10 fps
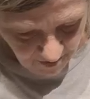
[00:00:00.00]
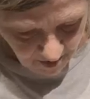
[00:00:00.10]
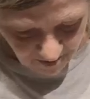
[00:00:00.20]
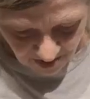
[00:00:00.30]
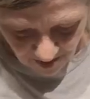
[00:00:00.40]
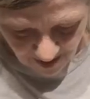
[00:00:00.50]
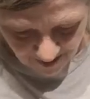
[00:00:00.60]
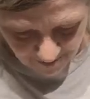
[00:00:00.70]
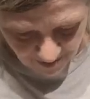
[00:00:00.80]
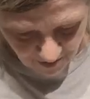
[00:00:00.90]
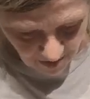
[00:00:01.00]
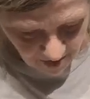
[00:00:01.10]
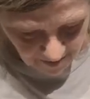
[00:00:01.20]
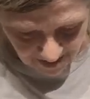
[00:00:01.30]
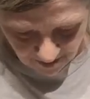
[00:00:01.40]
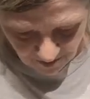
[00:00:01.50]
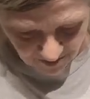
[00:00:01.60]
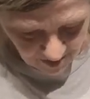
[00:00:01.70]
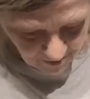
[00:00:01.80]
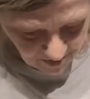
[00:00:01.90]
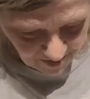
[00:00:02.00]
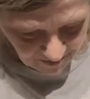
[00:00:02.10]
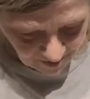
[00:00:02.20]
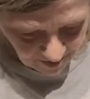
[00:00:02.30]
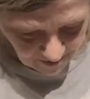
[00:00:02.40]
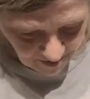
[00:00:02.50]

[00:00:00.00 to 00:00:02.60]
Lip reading: I'm so happy they're coming out with something different.